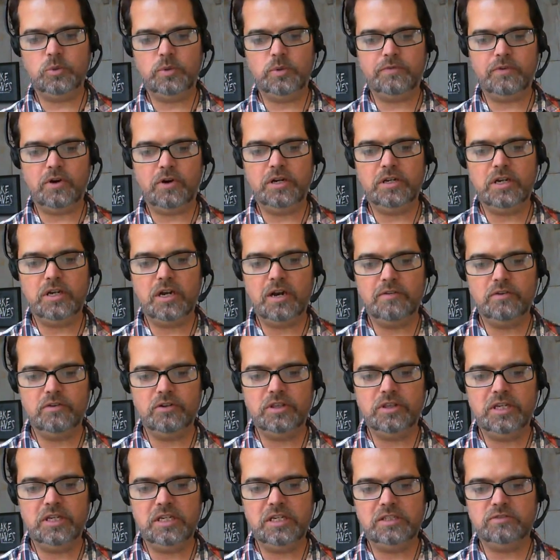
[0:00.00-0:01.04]
we've already
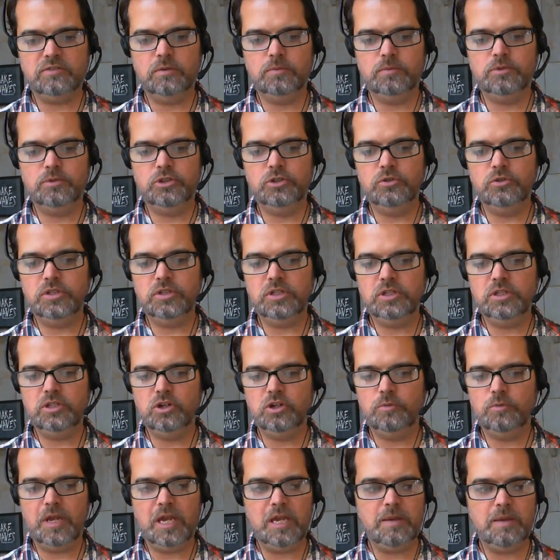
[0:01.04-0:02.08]
covered things from choosing
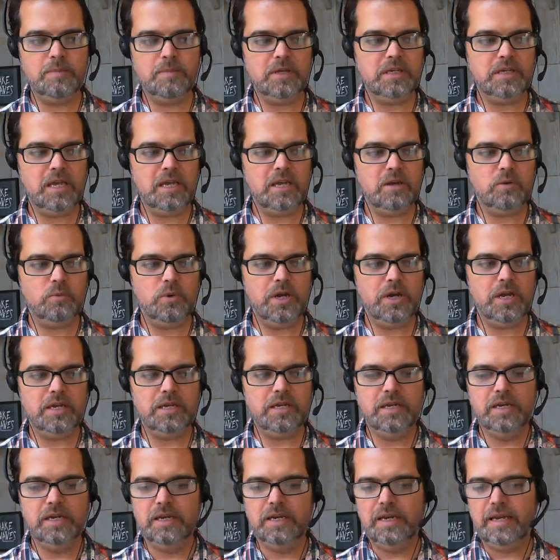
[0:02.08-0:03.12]
your payment gateway